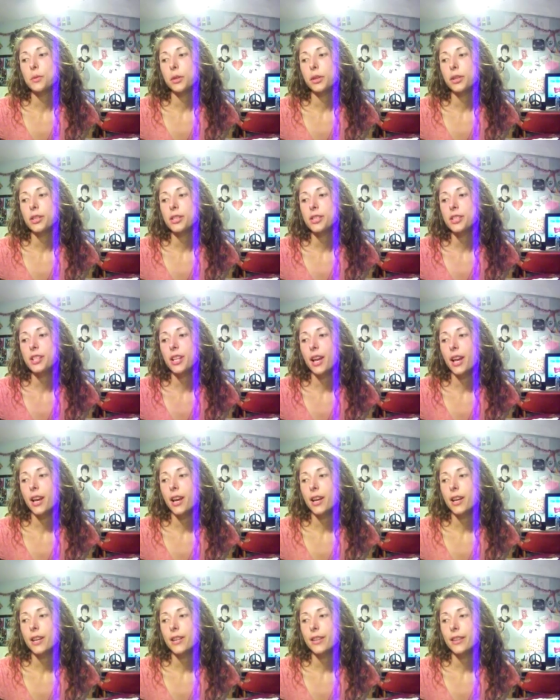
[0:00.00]
wanted to
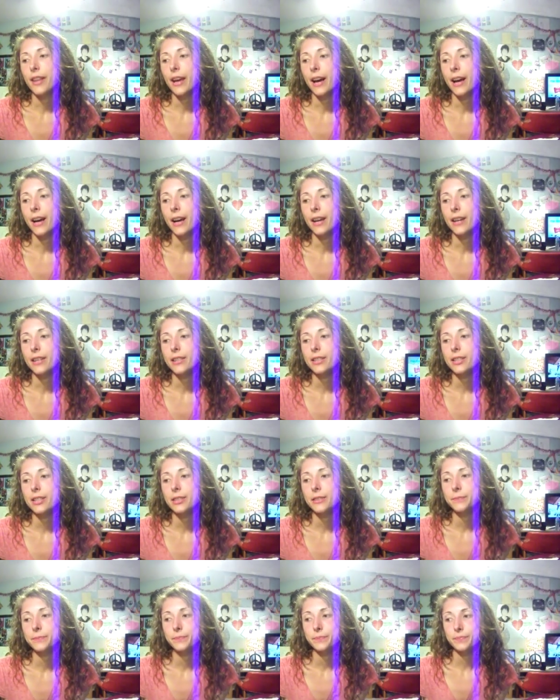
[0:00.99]
say that
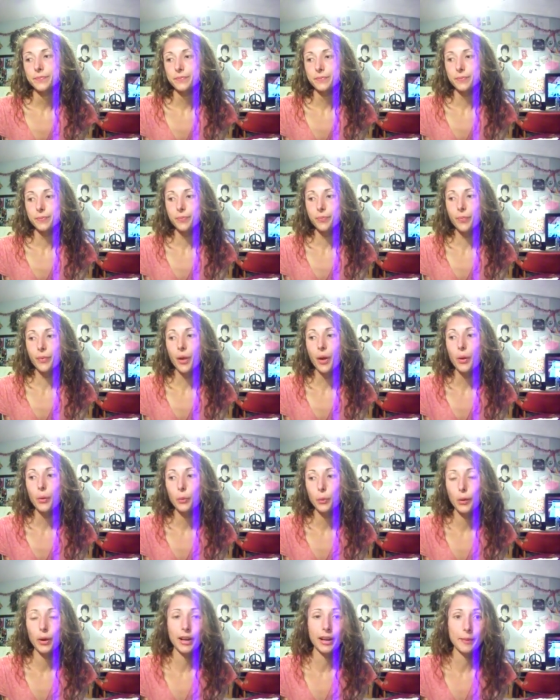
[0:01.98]

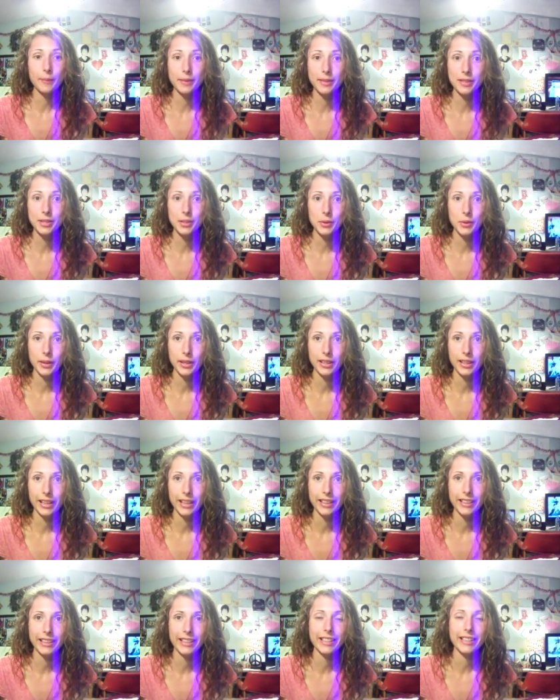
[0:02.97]
what I've been doing
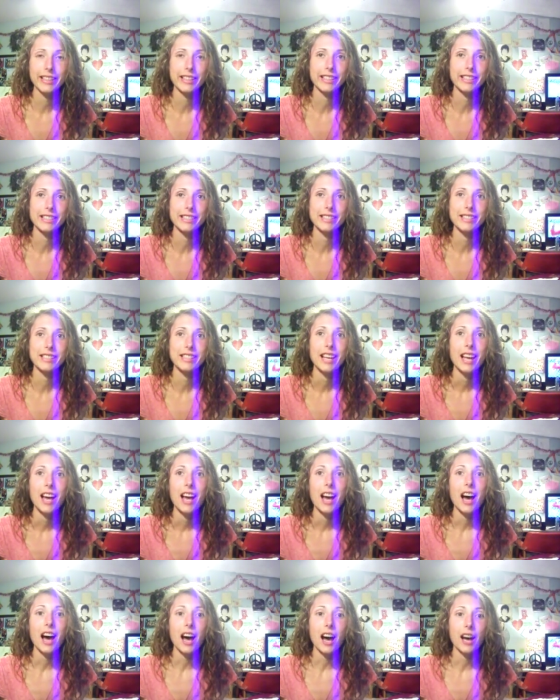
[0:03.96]
lately is
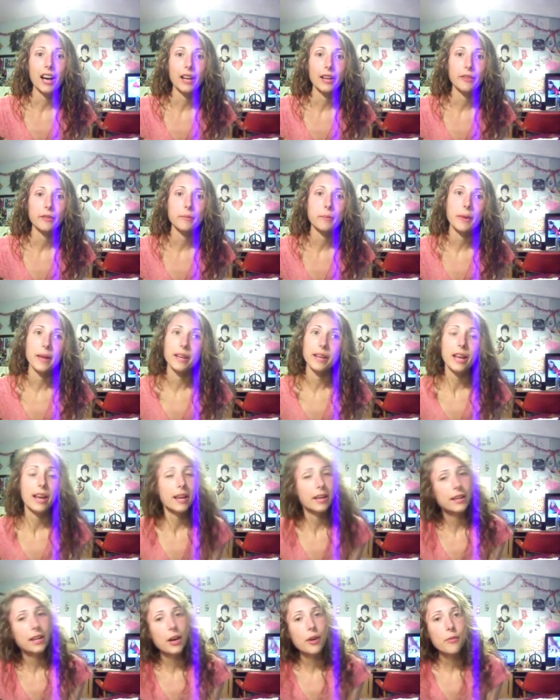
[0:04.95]
I've been
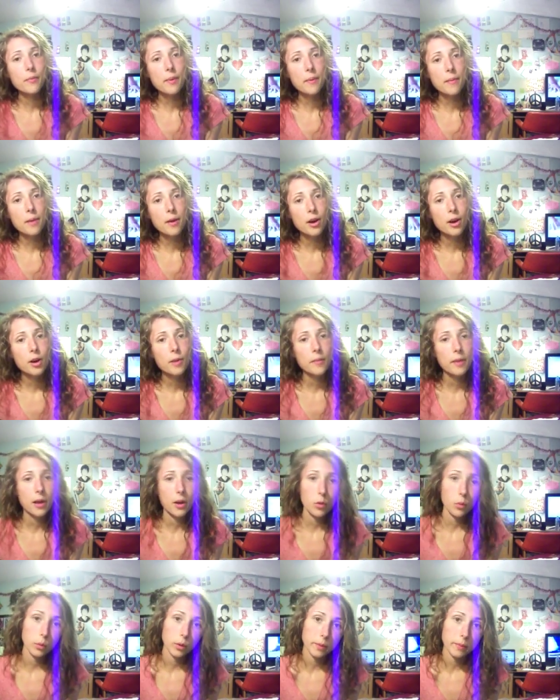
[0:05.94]
hanging out with my mom
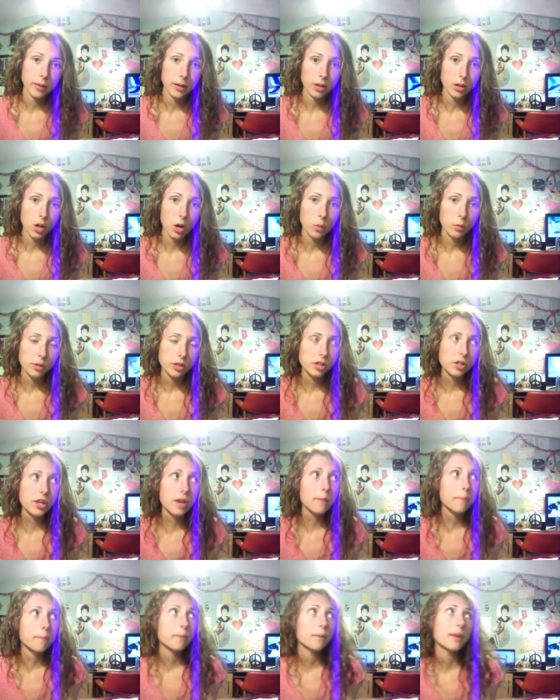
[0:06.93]
and we've been going
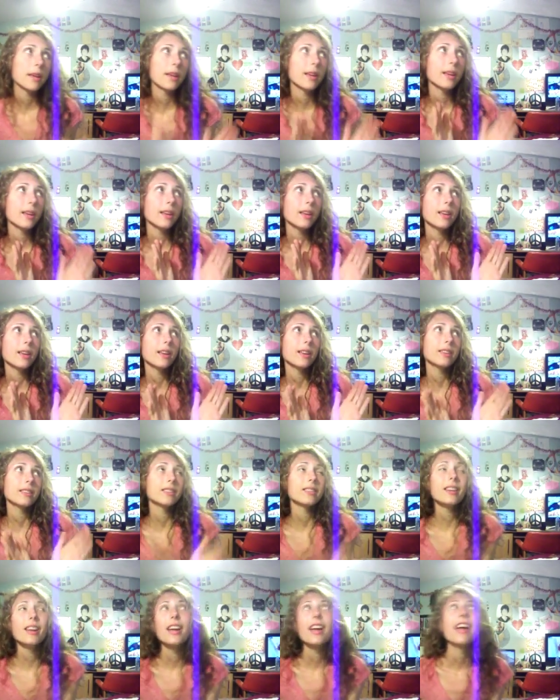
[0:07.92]

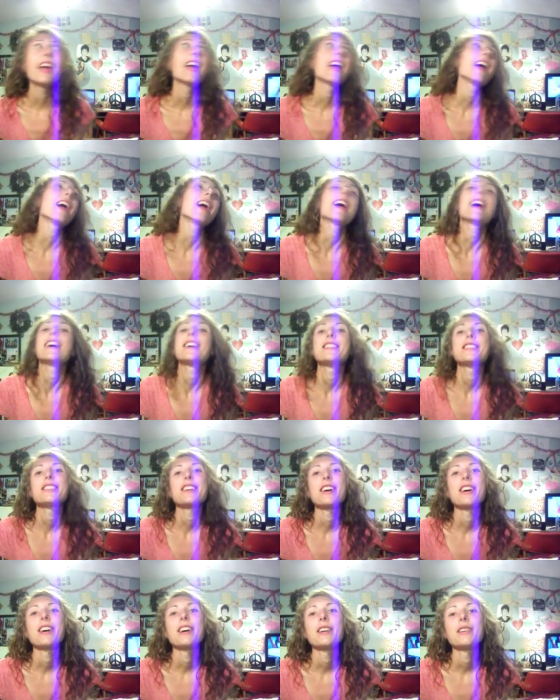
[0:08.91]
shopping
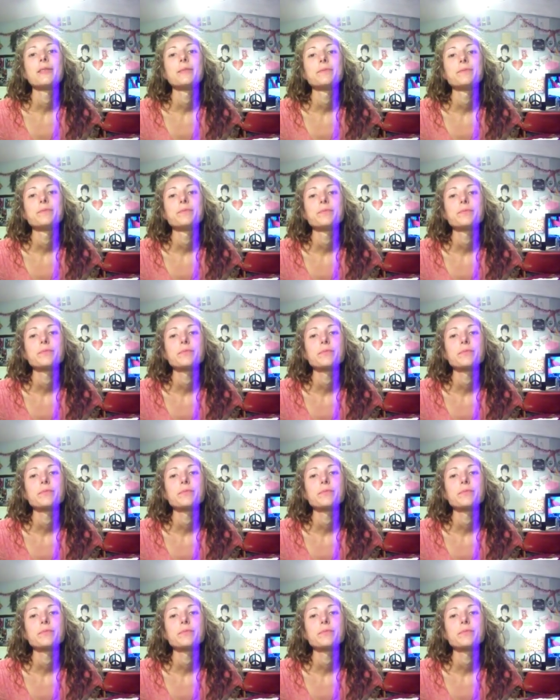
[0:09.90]
and um,